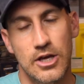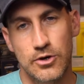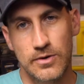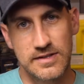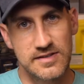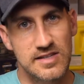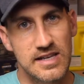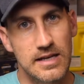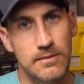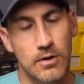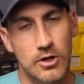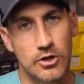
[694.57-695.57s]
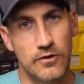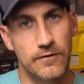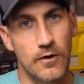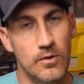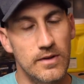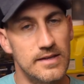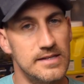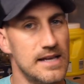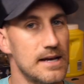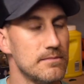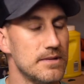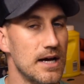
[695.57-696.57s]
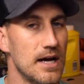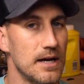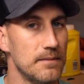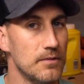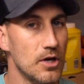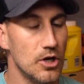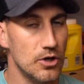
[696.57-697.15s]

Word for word: You can see them on your phone at the same time.